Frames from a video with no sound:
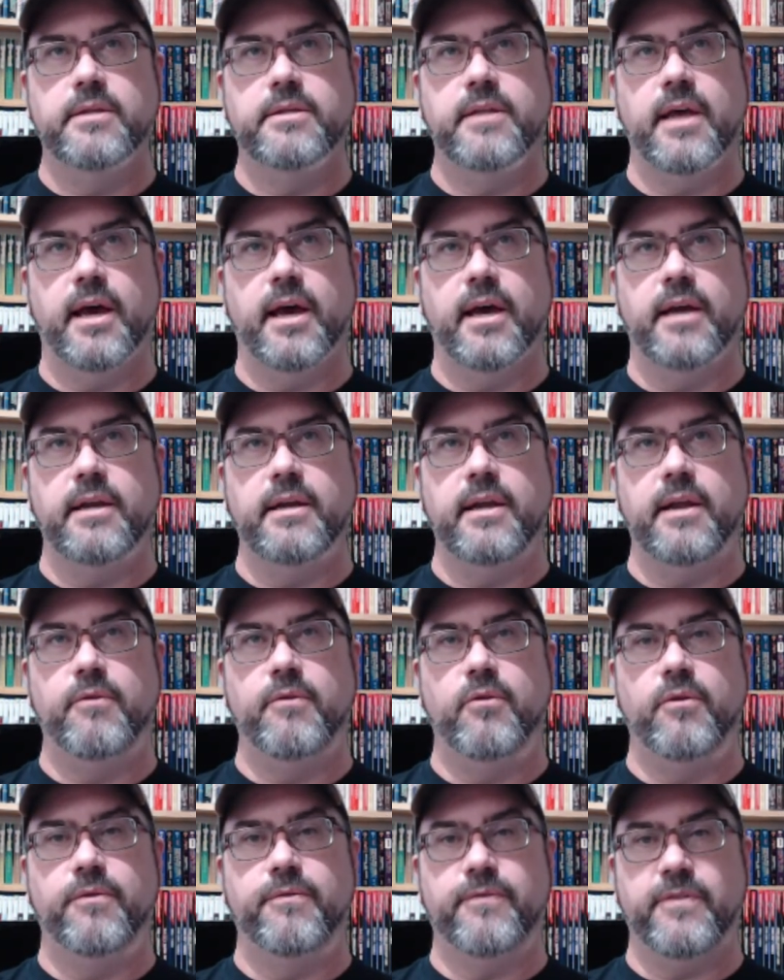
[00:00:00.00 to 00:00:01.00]
is
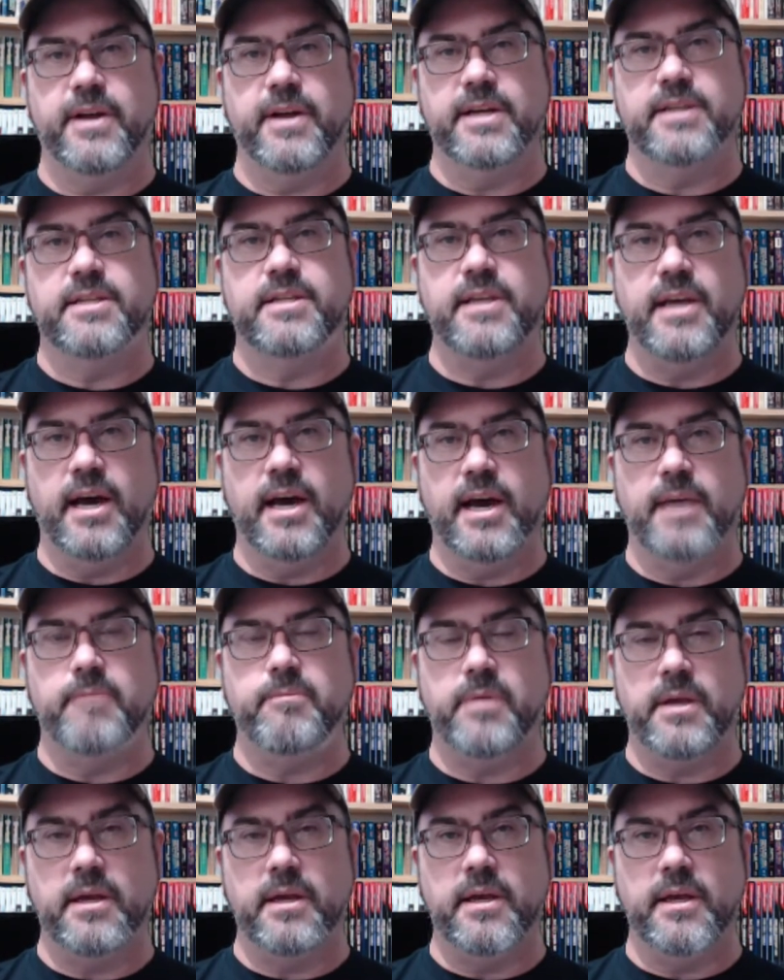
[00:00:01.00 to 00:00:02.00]
that it reflects the
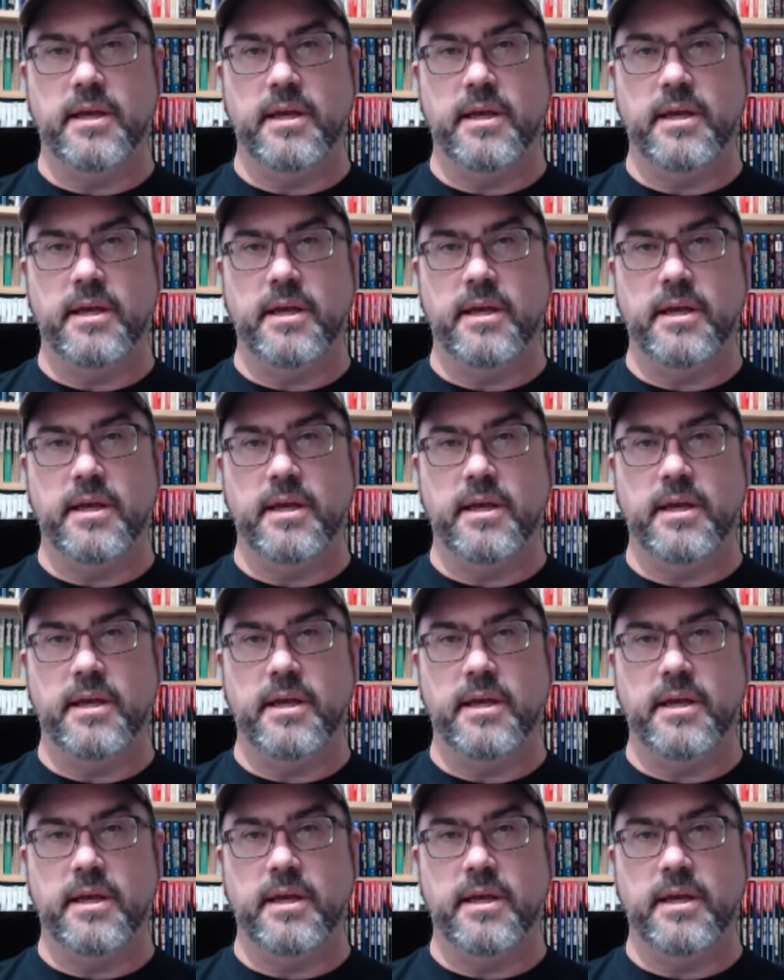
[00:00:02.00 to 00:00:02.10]
IP